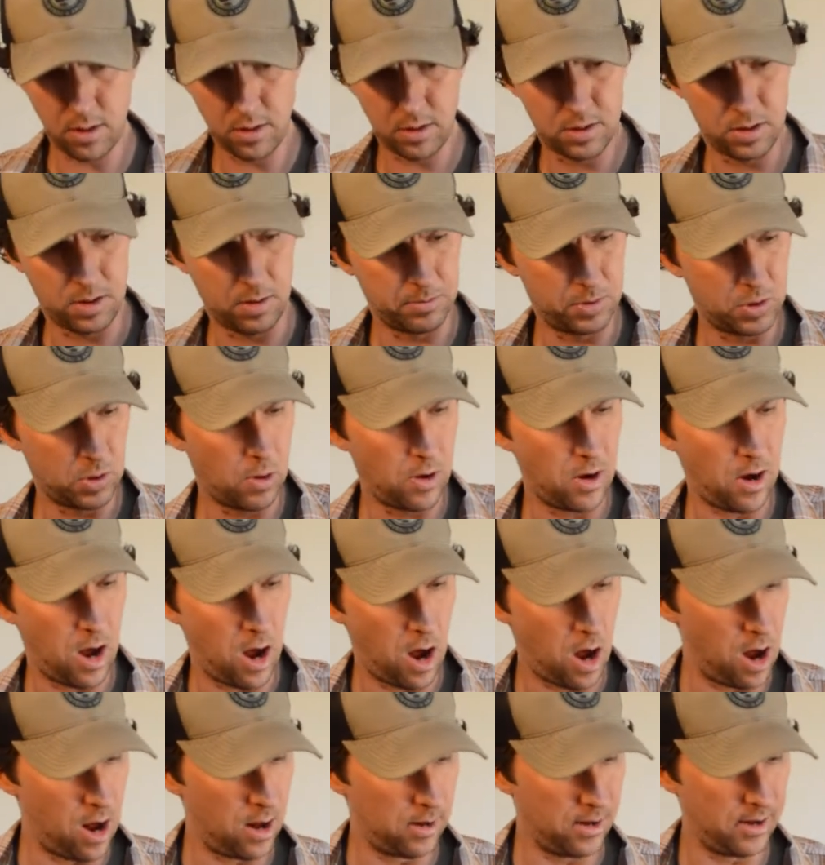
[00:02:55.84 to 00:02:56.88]
some sort of
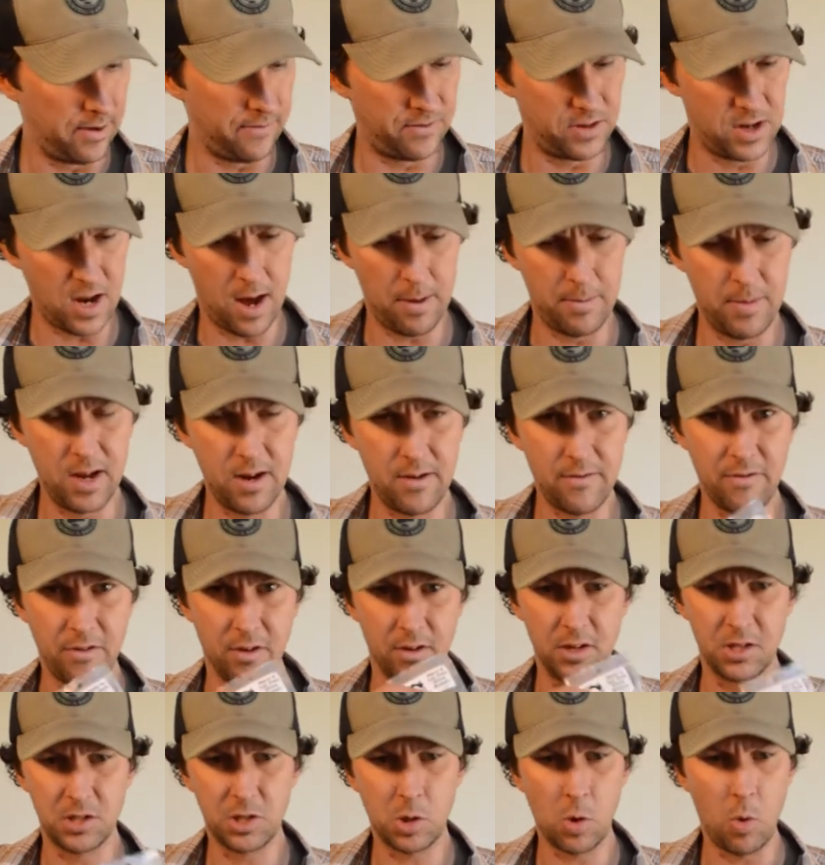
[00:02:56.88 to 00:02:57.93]
olive dubbing for
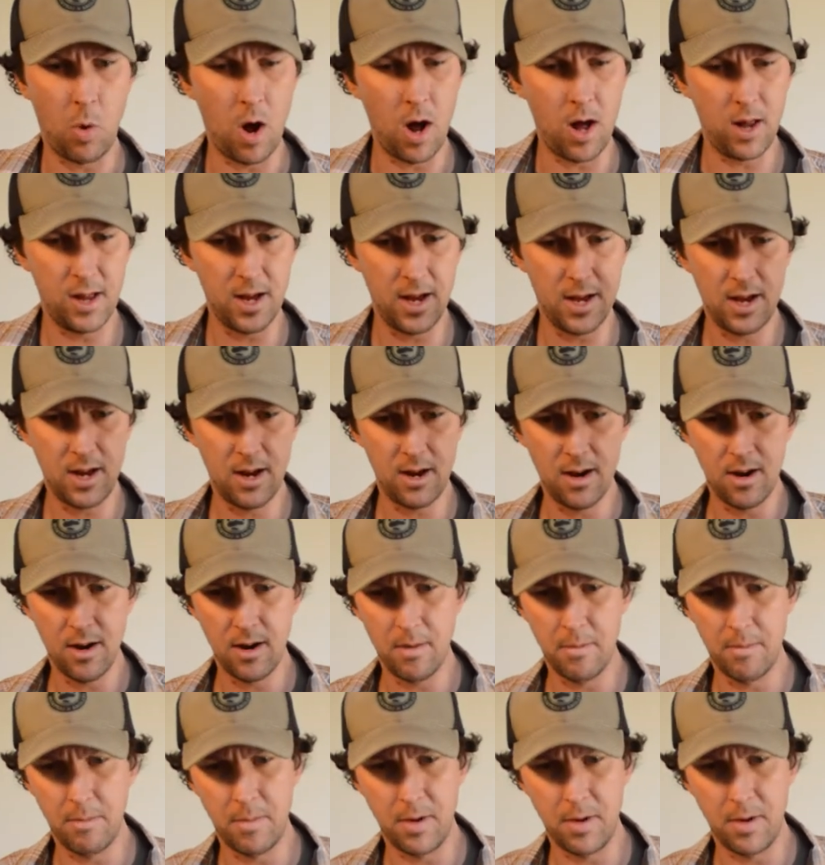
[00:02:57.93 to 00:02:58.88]
the Skwala here,